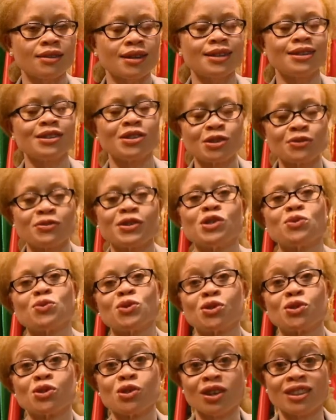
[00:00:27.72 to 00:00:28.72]
that the difference
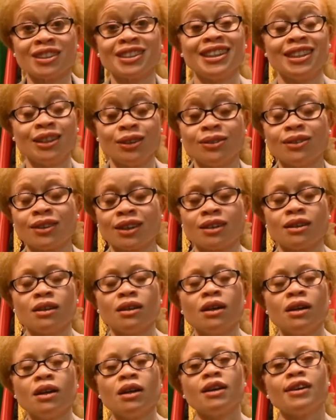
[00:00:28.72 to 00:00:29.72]
was not a good thing
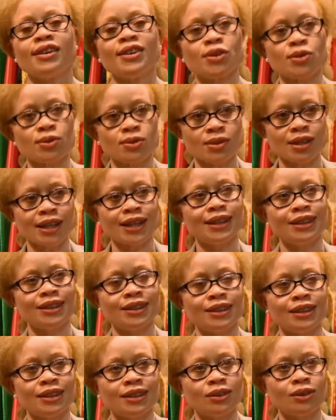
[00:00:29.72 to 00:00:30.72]
in the
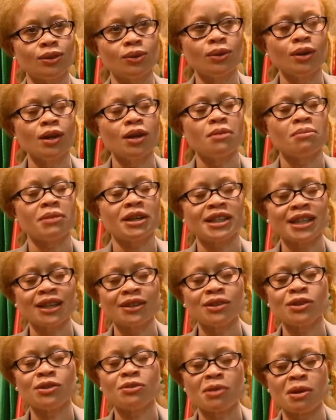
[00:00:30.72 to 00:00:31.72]
society. So my
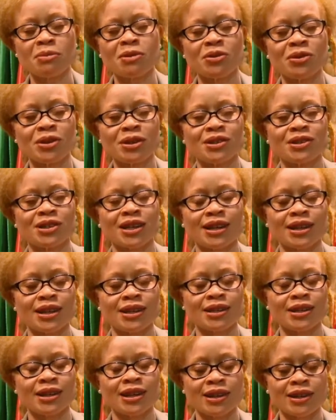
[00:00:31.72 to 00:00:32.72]
childhood memories
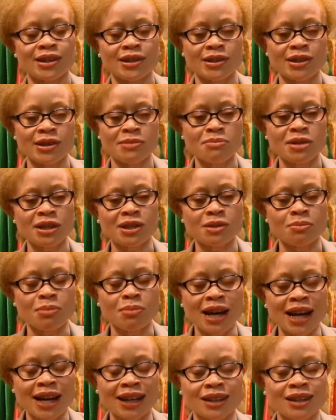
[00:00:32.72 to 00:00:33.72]
are a mixed
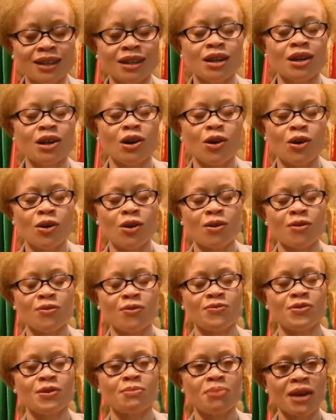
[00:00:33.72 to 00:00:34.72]
bag
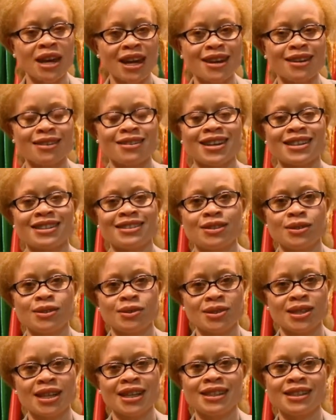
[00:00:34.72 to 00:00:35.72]
of the pain that
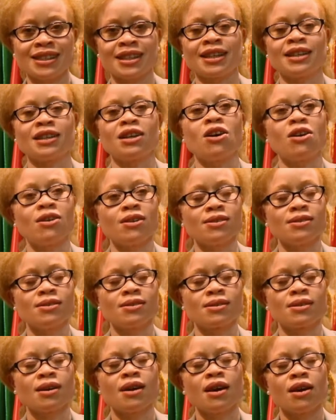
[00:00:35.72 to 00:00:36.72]
society can
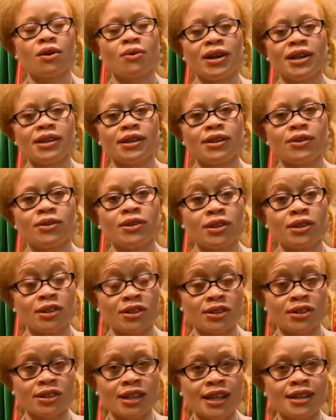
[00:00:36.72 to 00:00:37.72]
cause when they don't
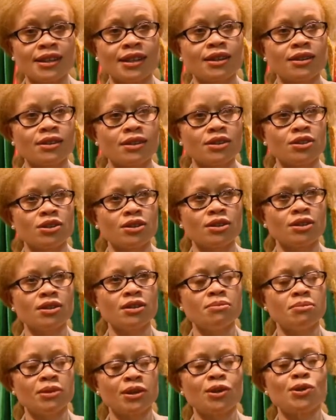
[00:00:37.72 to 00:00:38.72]
understand a condition,
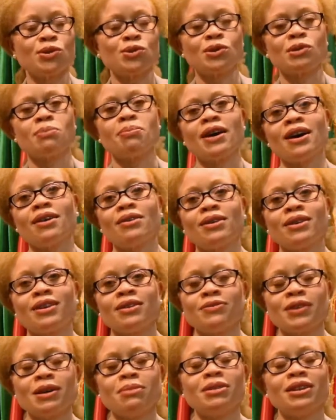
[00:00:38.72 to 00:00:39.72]
but also the power a
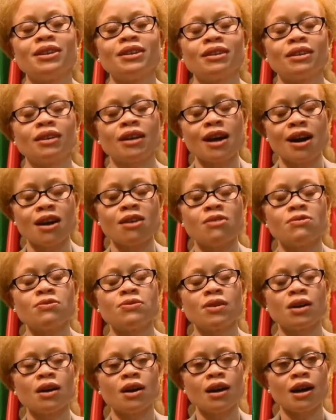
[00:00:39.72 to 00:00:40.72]
family can have
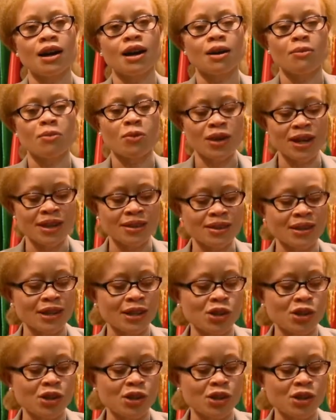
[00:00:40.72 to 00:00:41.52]
when they